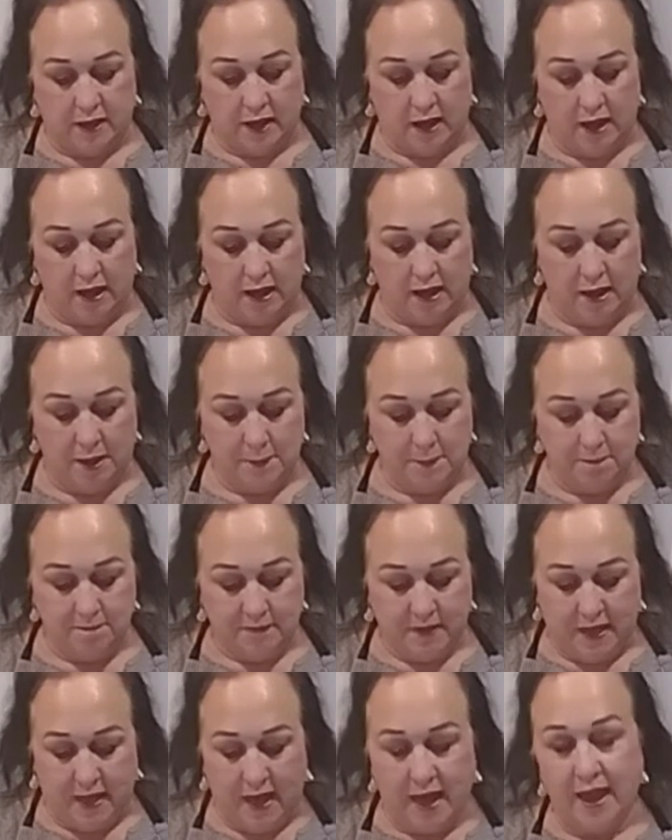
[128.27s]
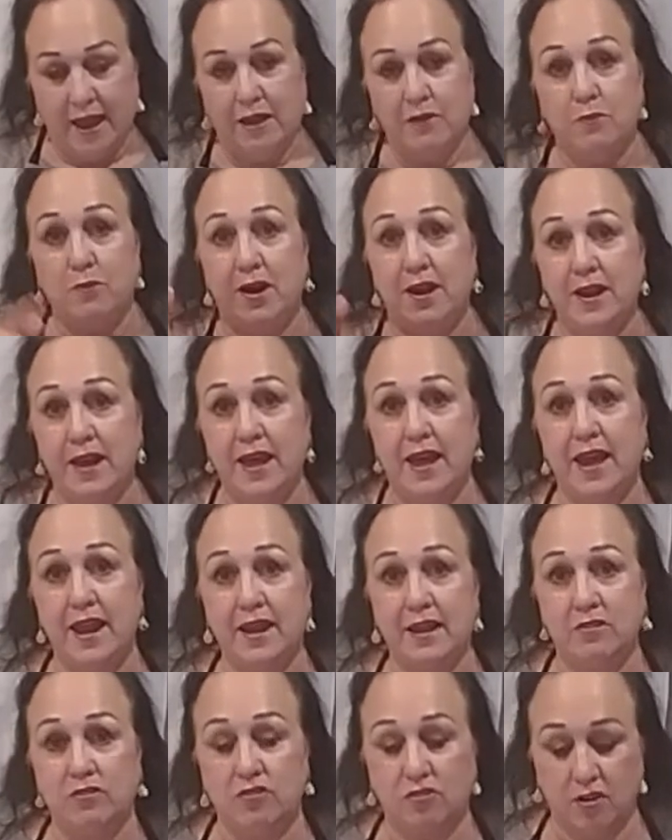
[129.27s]
I went
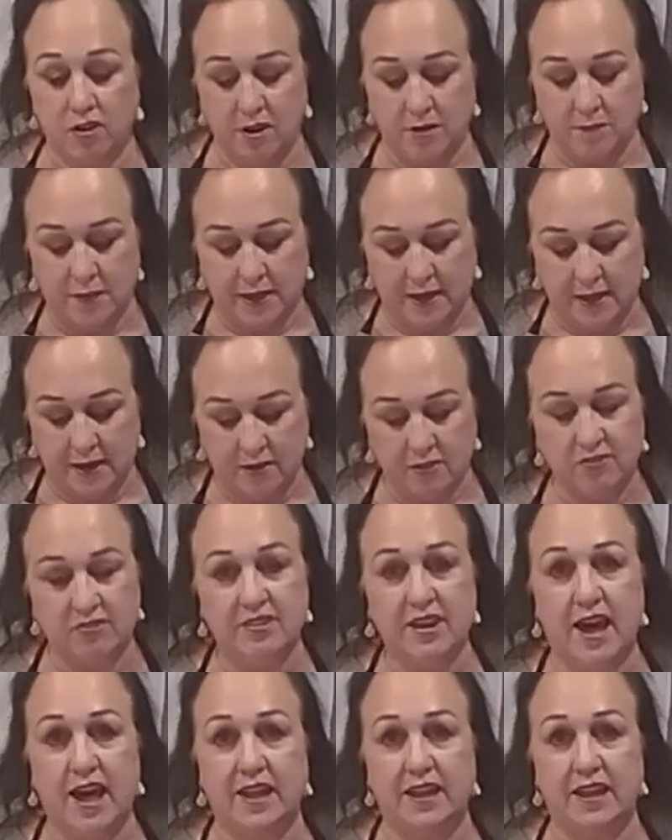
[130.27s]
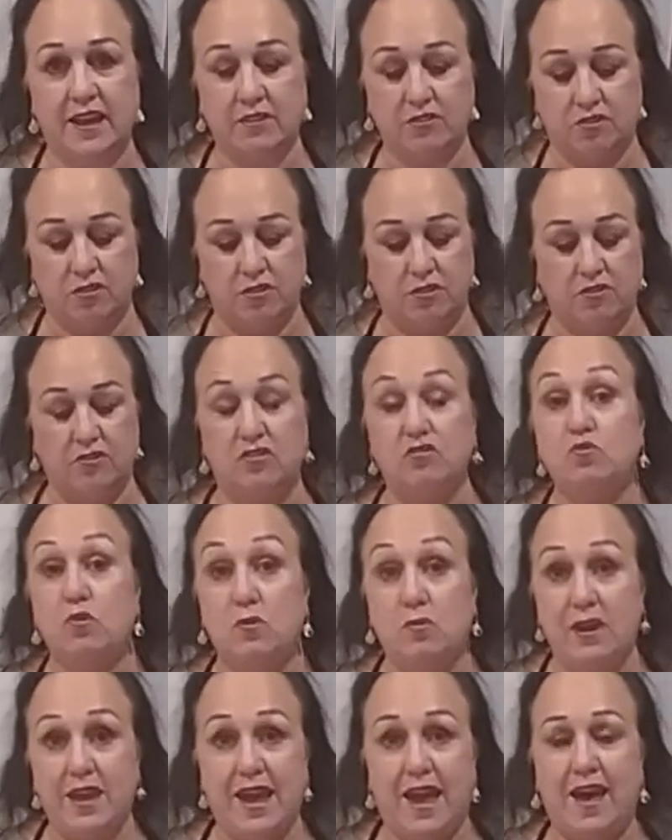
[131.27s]
ahead and started making a salad. So this is
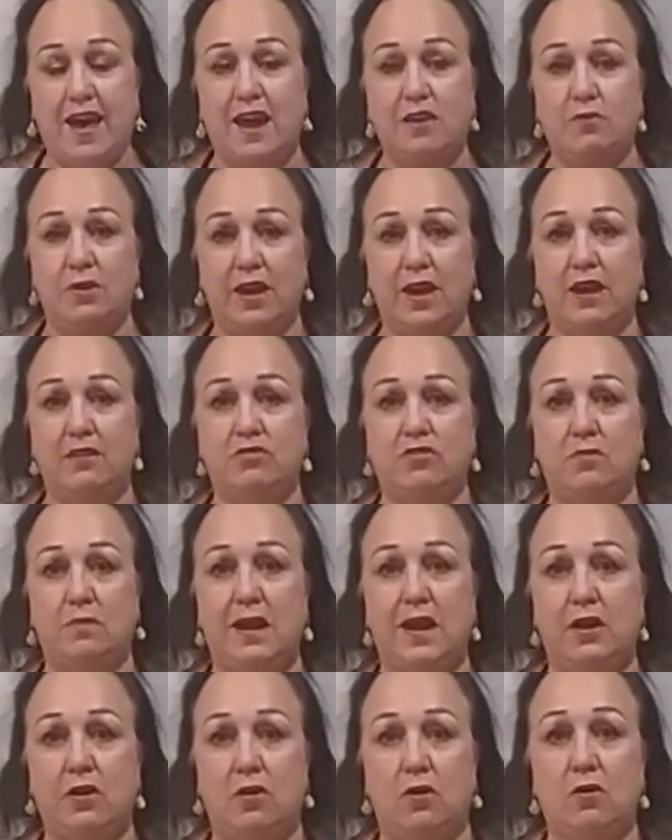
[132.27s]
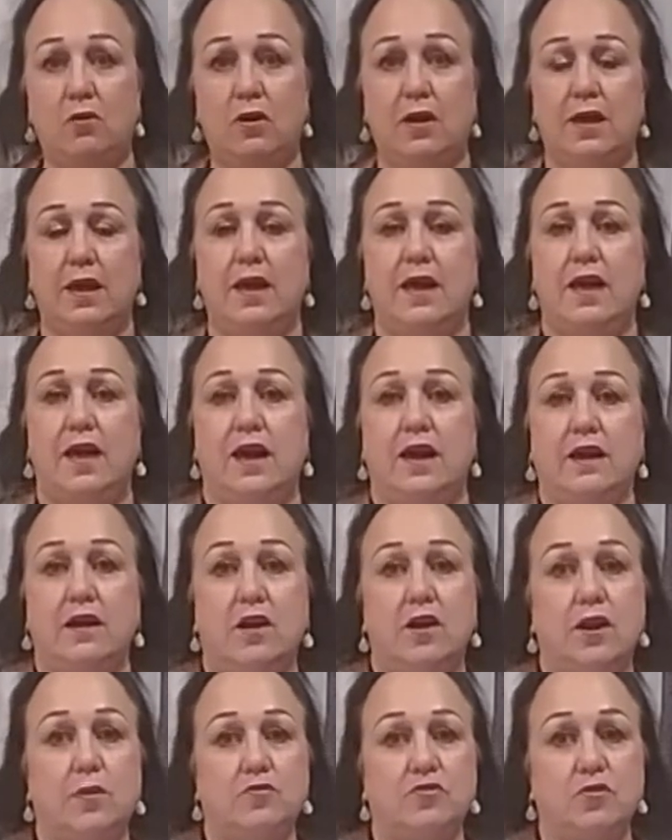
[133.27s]
what we had. We had tomato. I
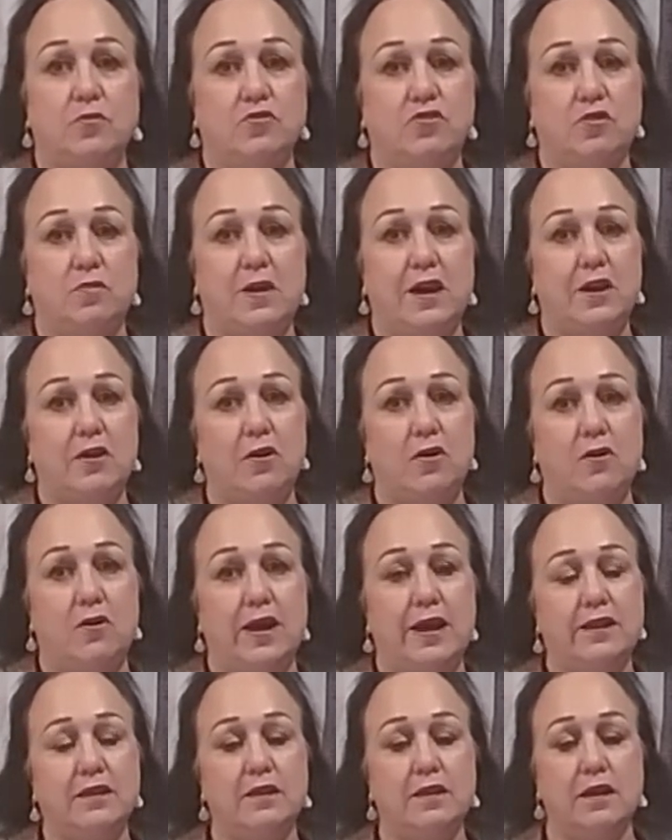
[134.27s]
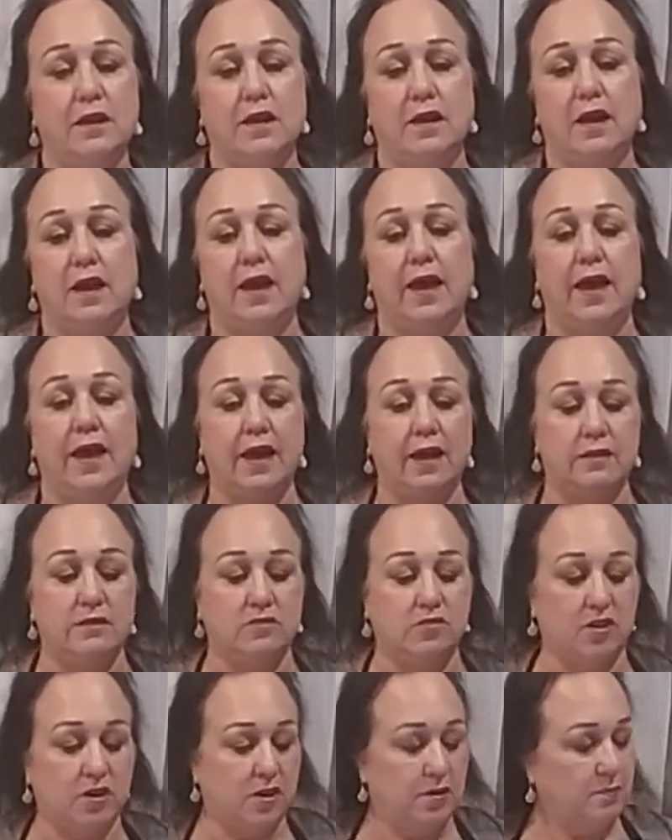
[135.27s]
cut up some tomato
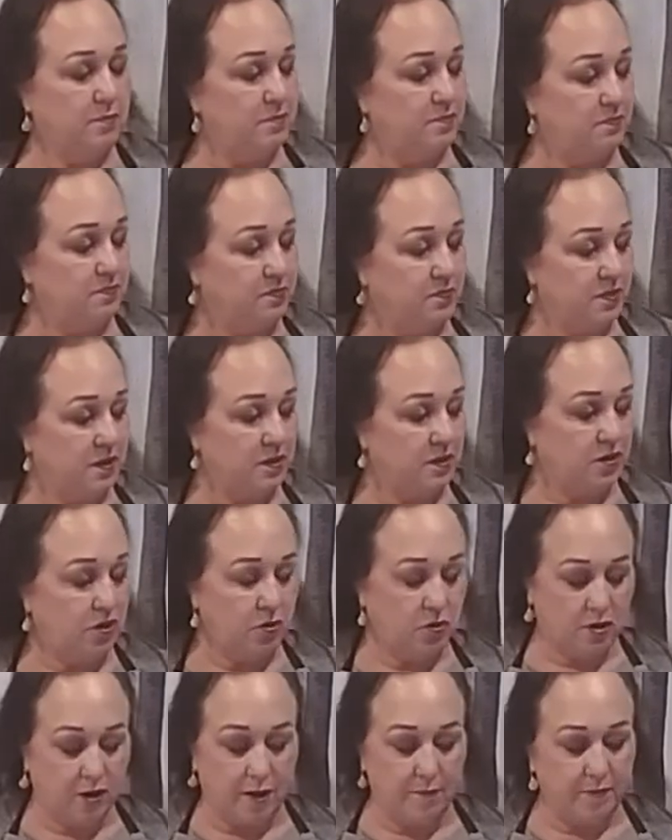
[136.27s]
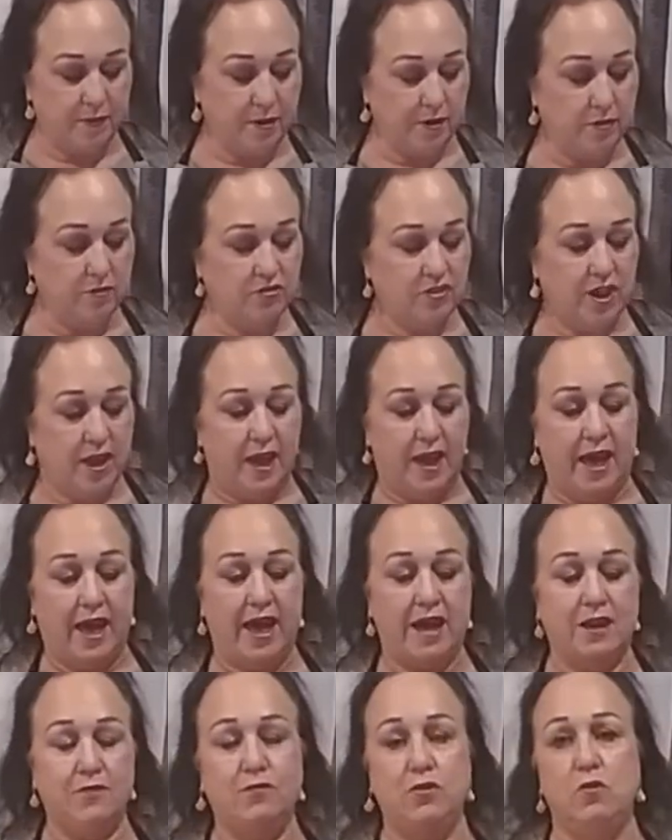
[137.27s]
and cucumbers.
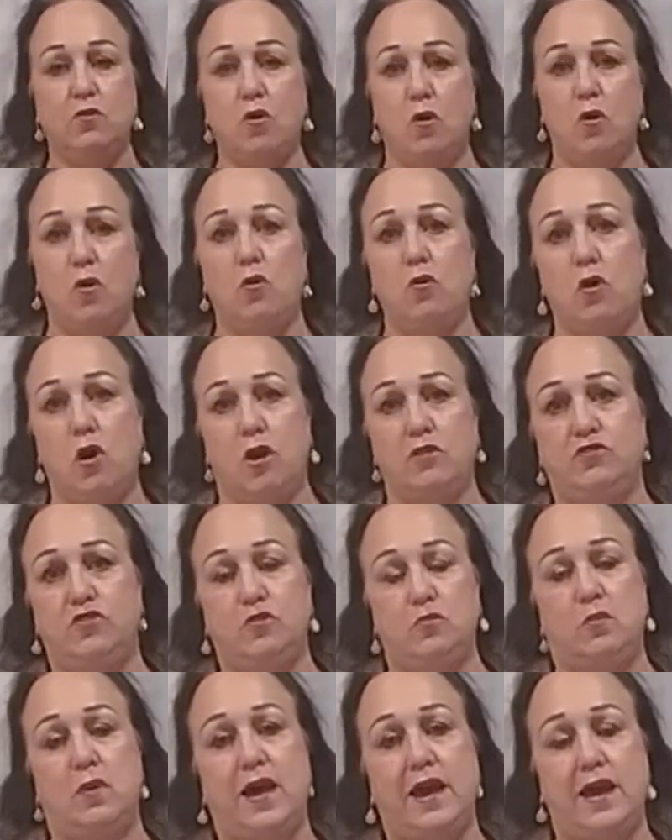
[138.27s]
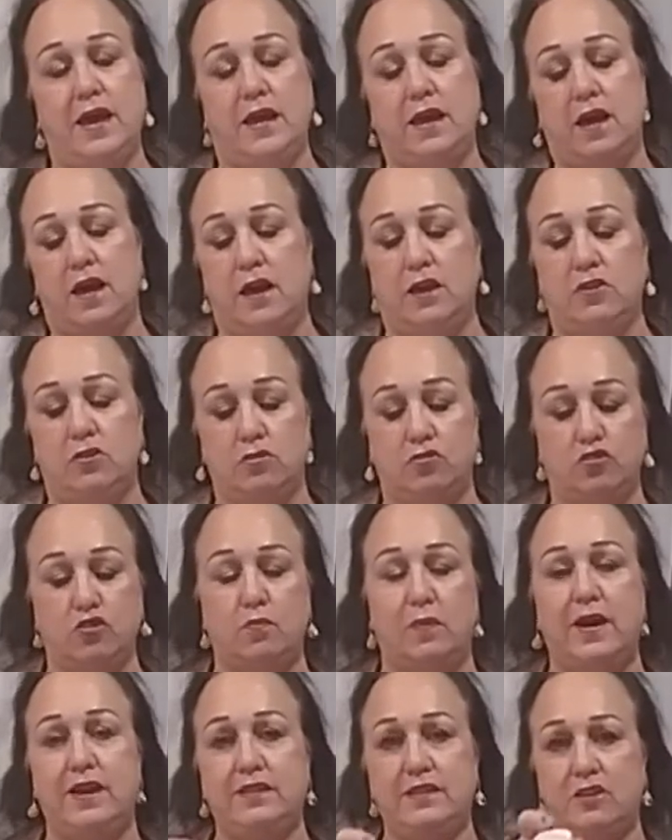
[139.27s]
And if you go onto my
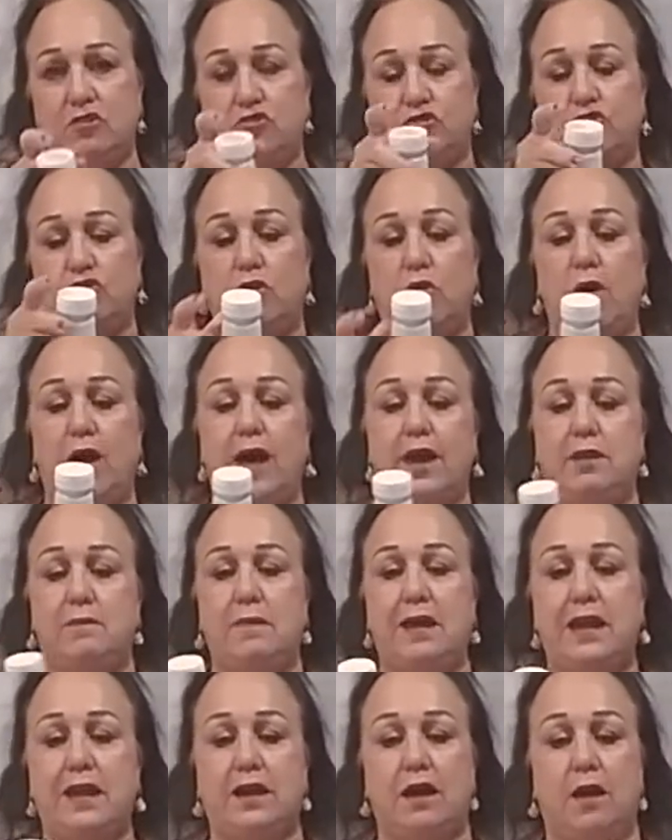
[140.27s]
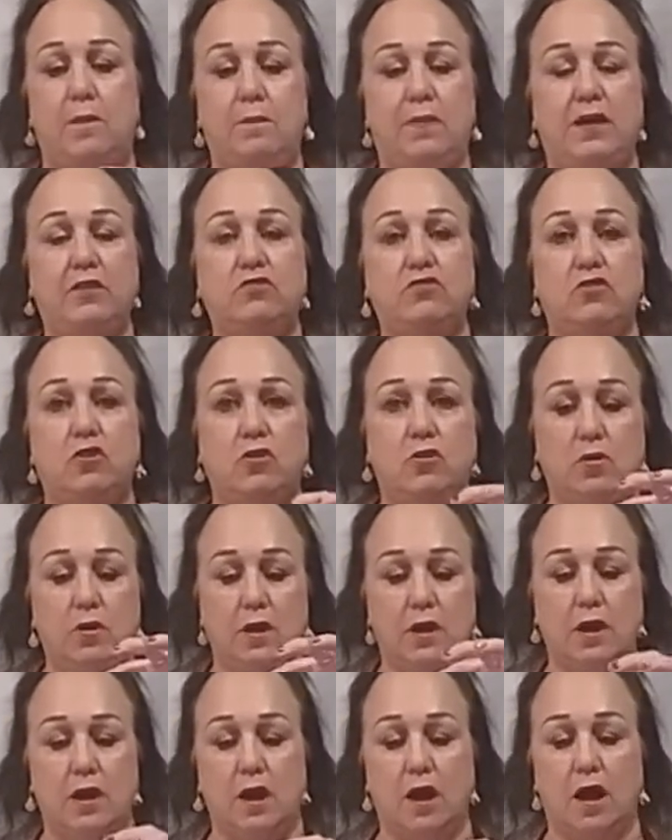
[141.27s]
YouTube, I did show how to make pesto
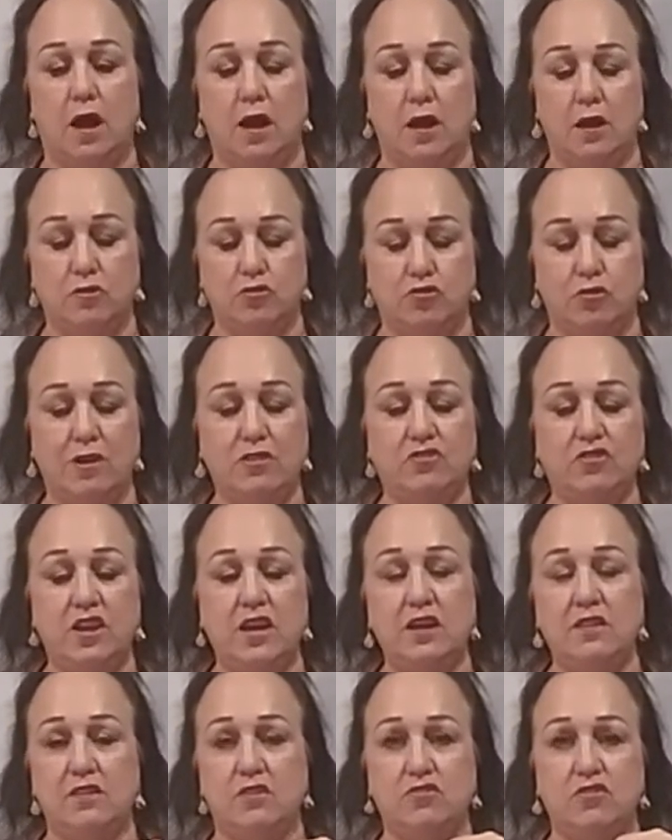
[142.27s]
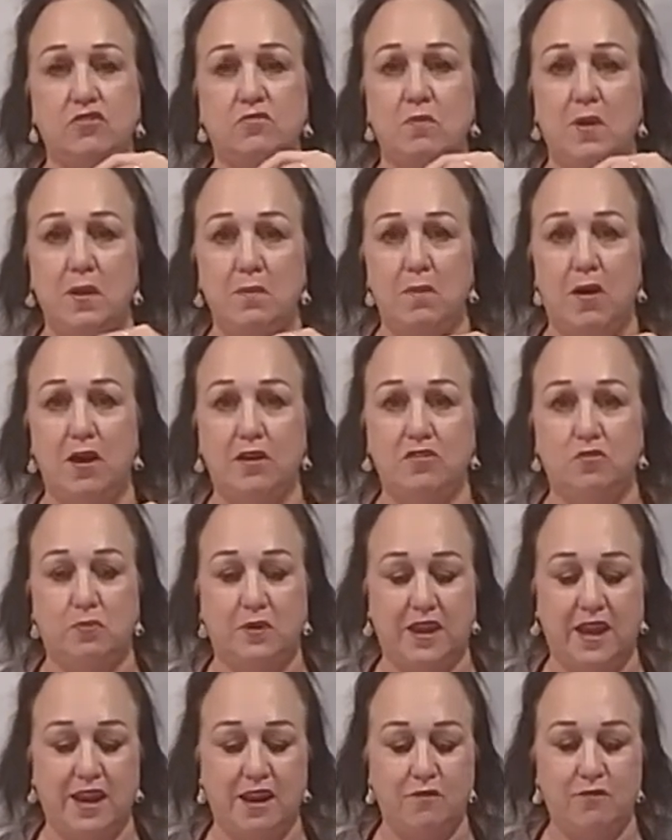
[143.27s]
dressing. This is my mock
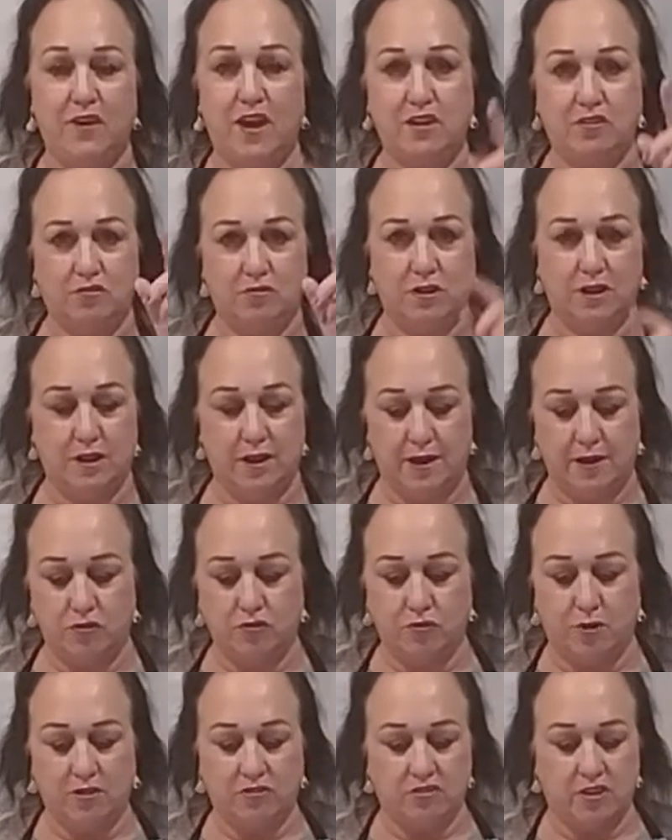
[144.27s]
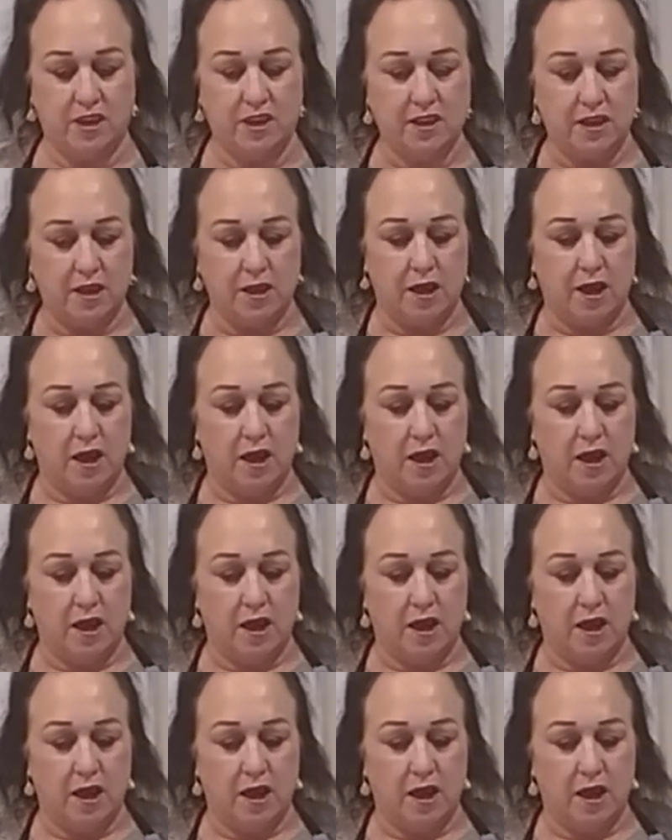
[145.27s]
spaghetti factory kind of dressing.